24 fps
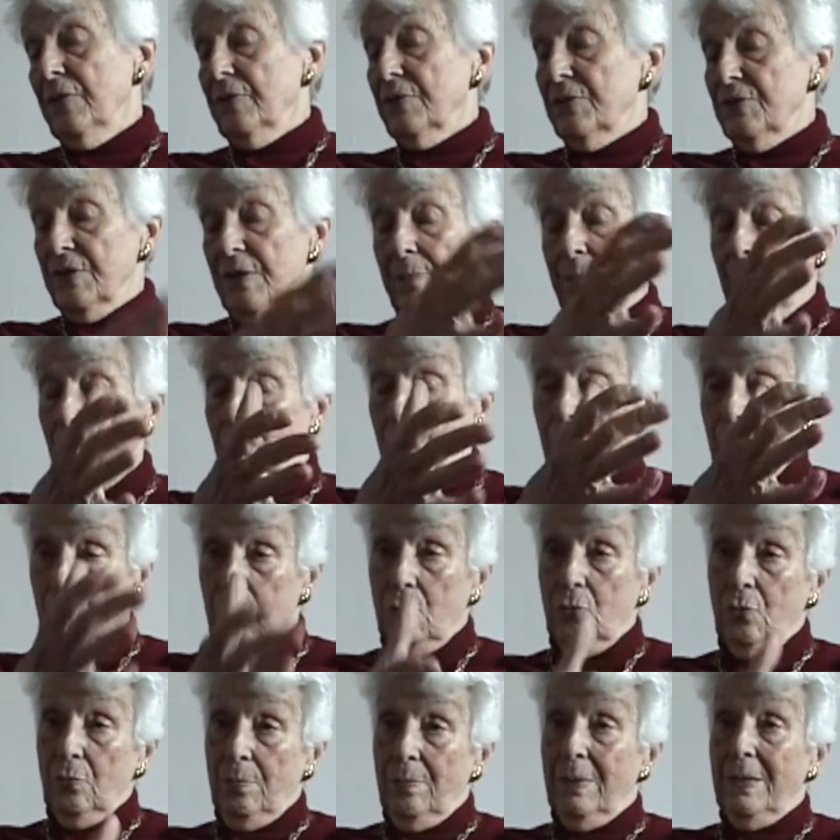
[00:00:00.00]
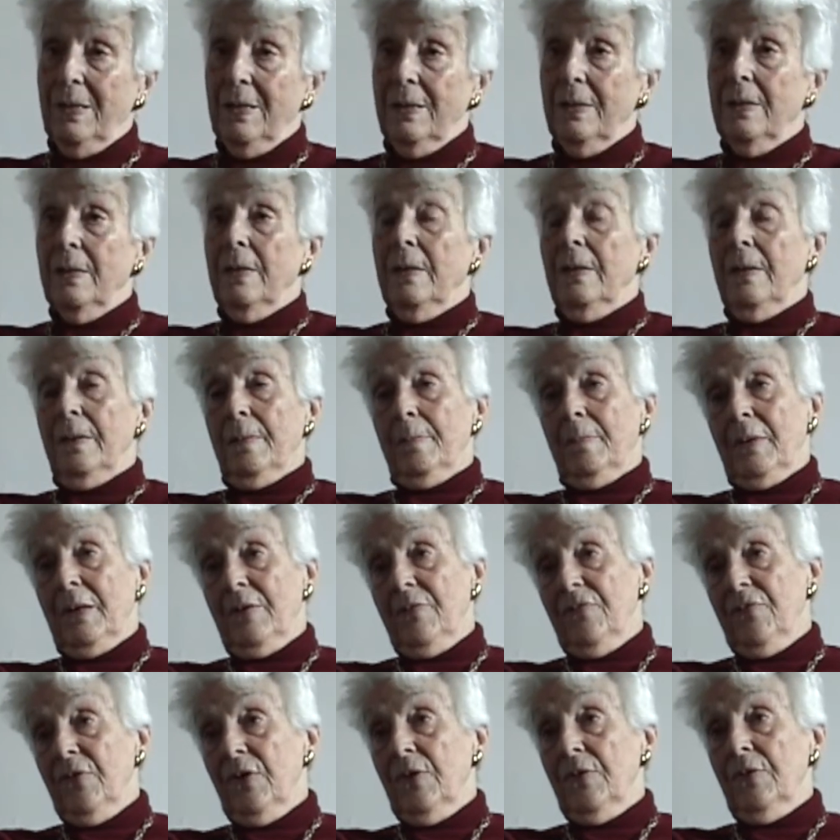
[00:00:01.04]
somebody told my
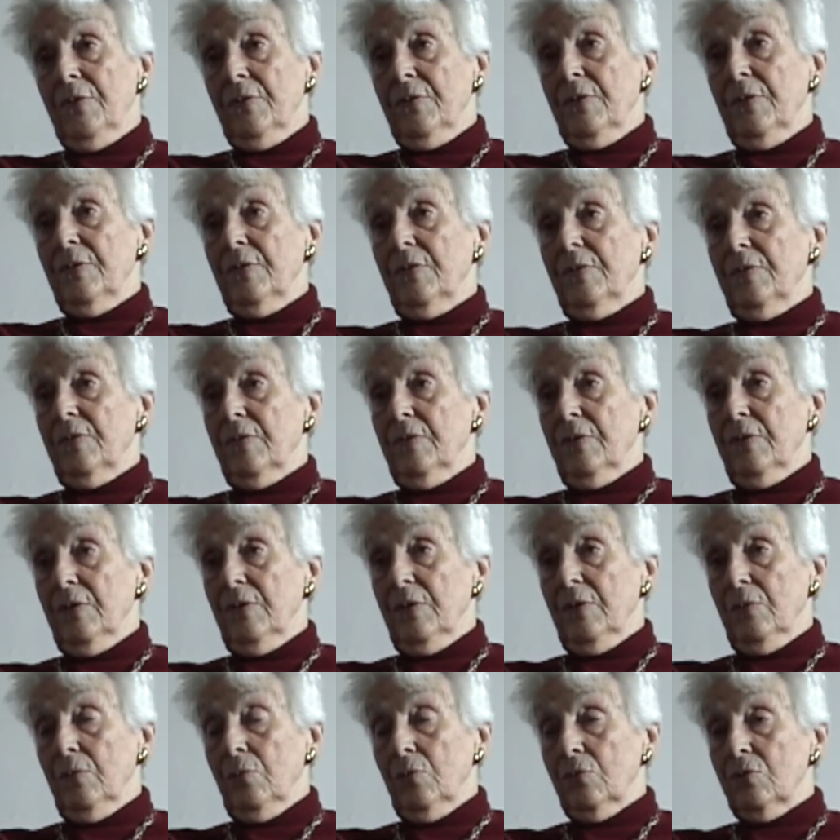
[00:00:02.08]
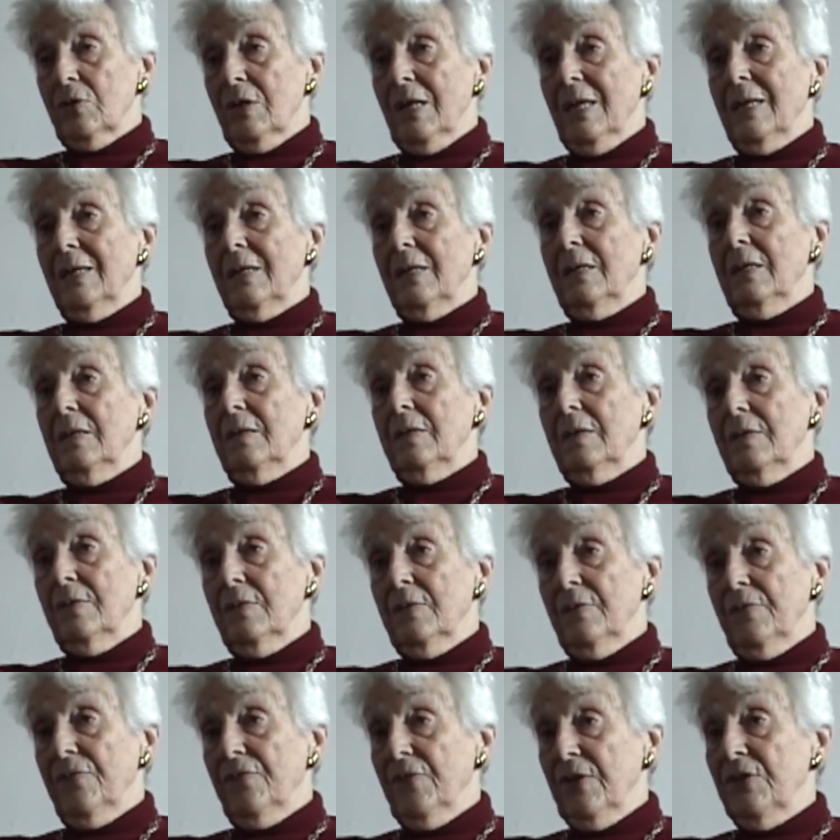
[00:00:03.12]
father that it was likely that
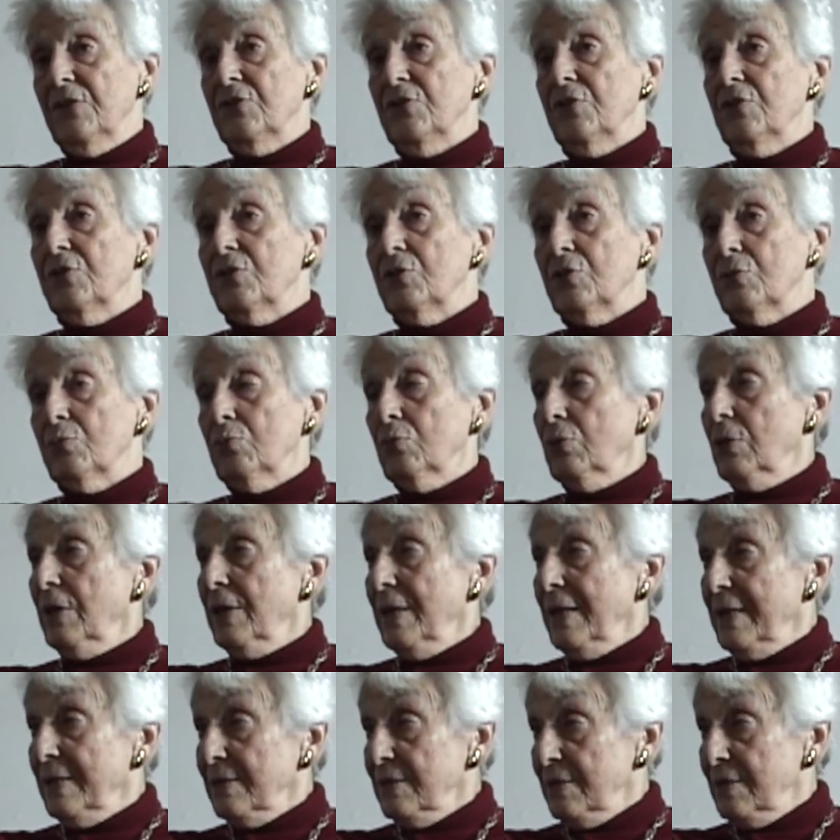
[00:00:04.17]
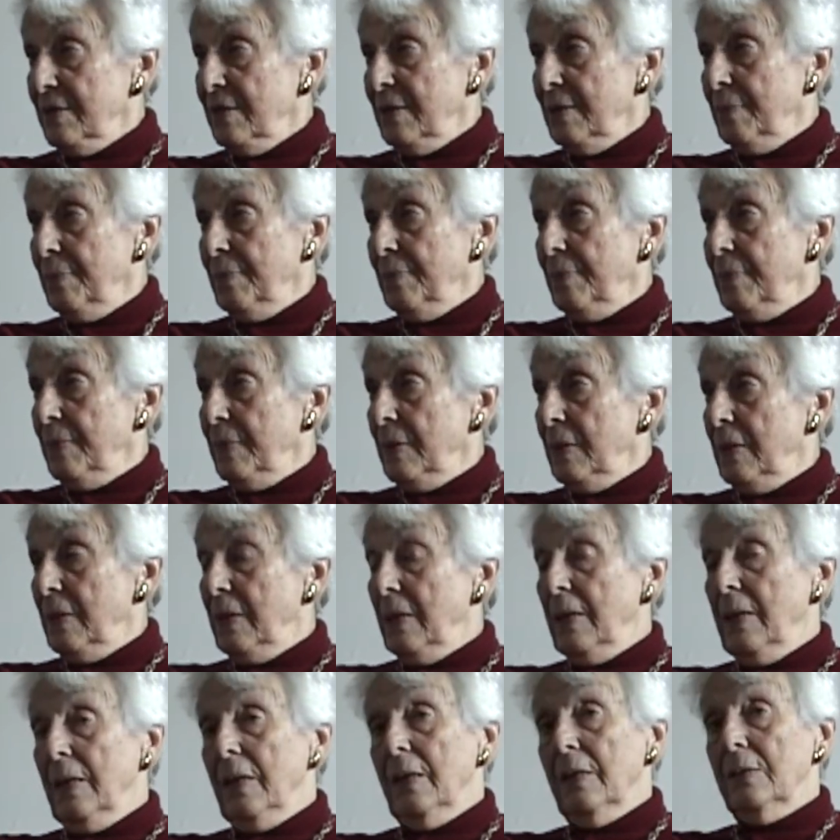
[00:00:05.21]
the fascists would arrest him.
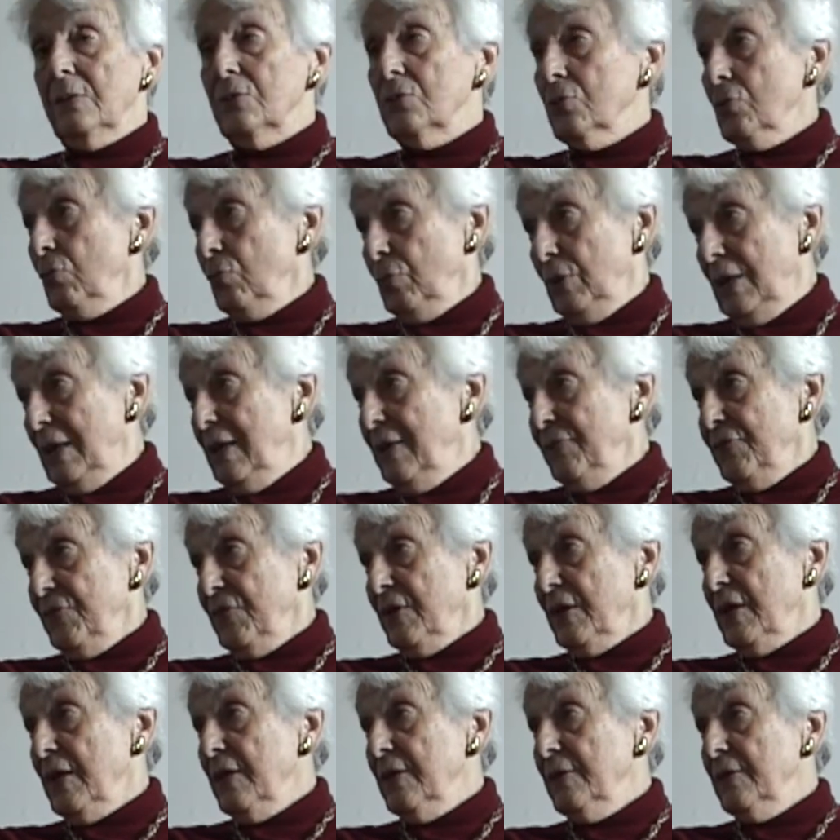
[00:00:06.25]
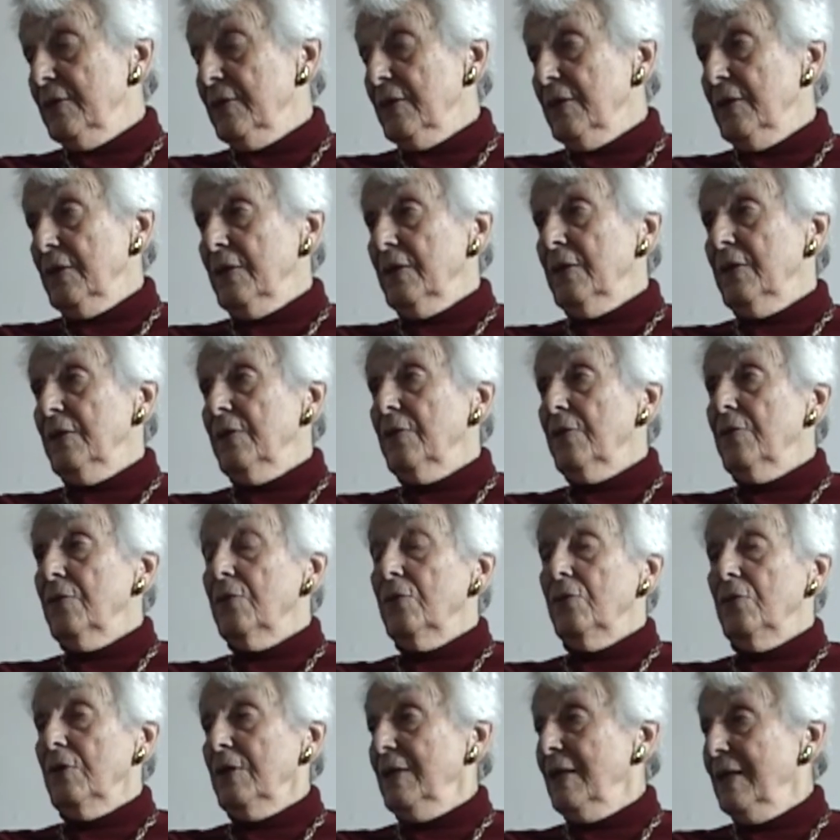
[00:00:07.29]
And so we left the country in
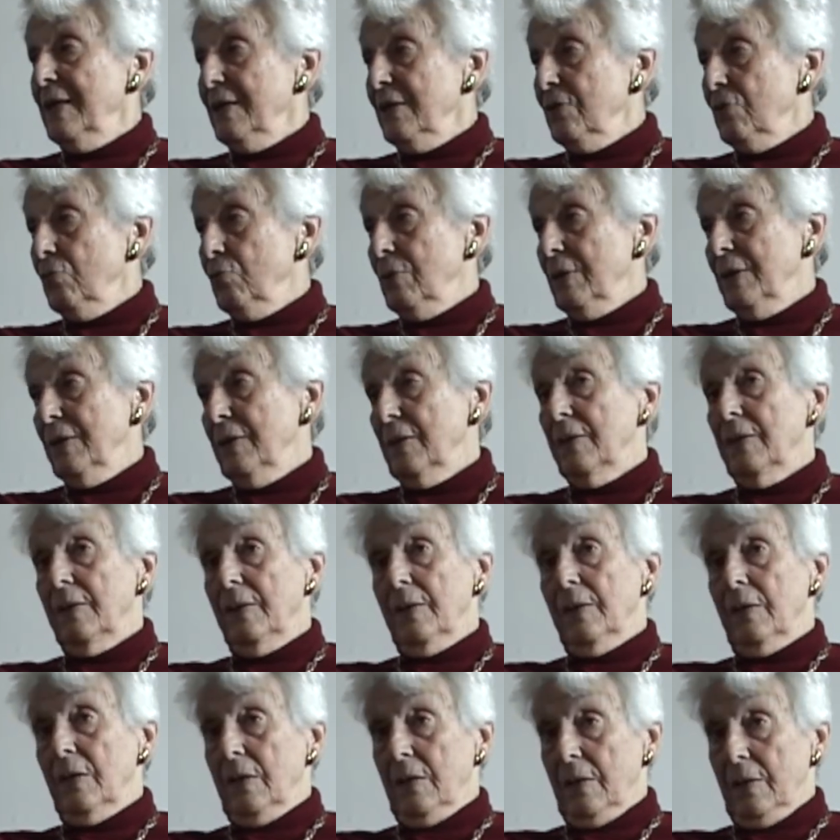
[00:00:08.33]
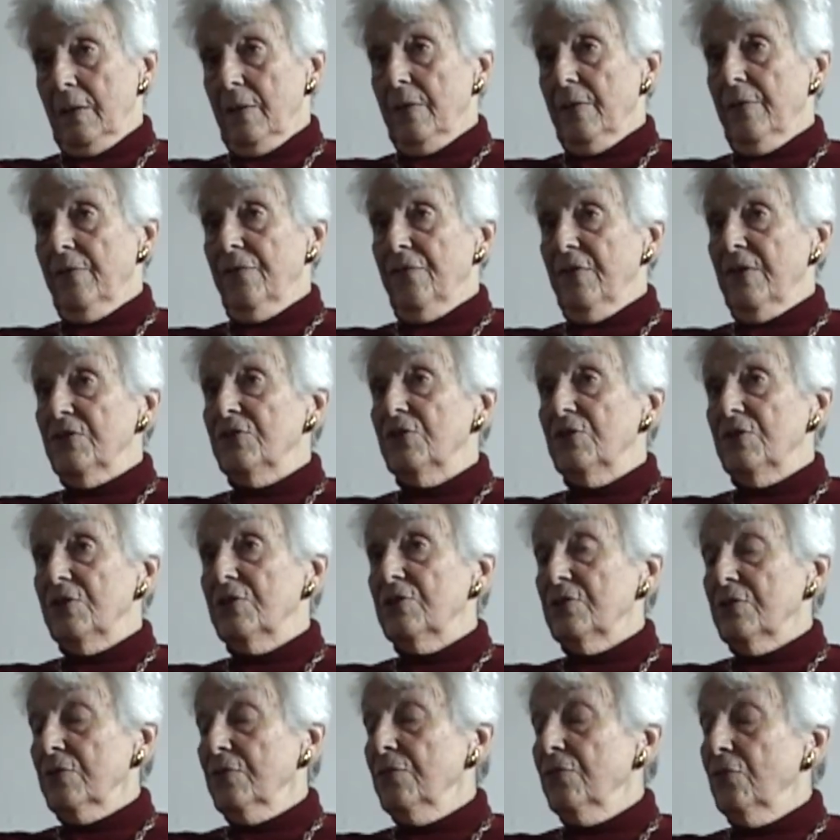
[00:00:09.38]
1938 when the
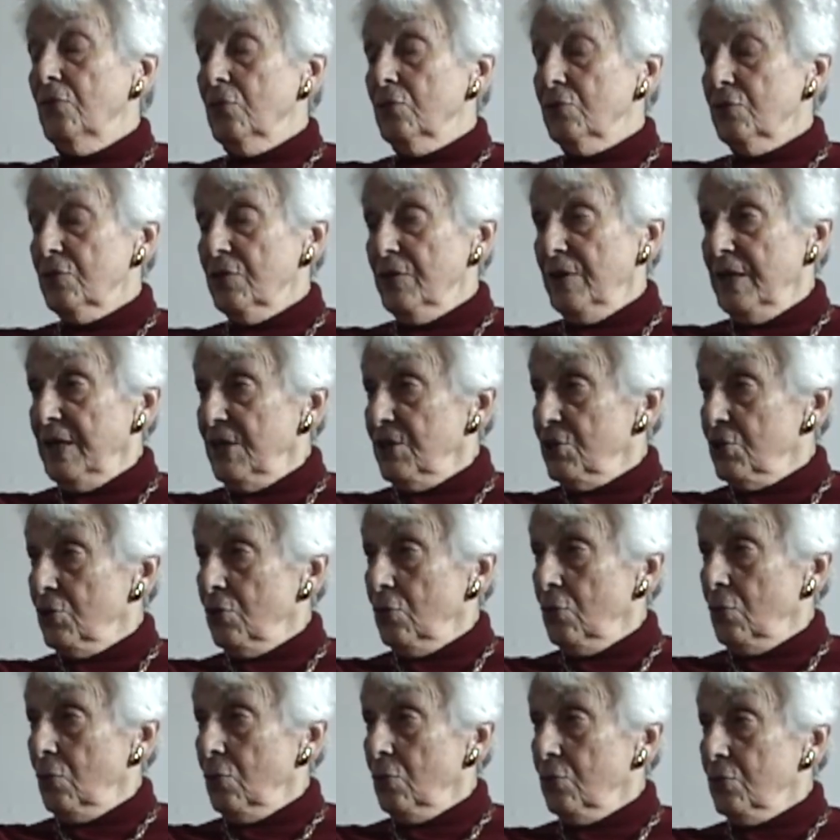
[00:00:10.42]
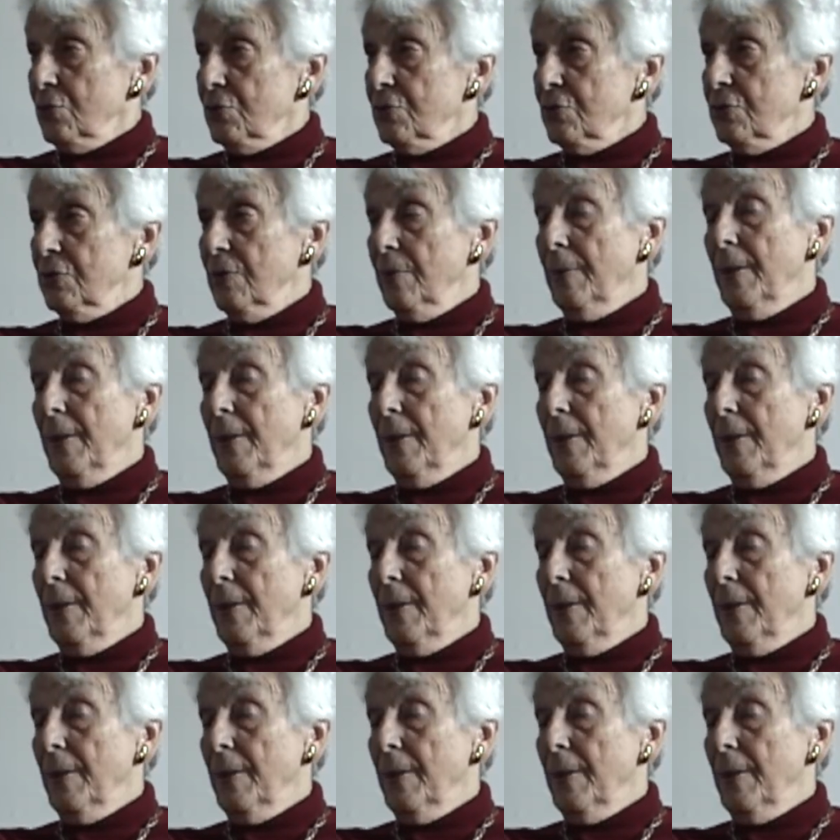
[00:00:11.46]
fascists enforced the racial laws.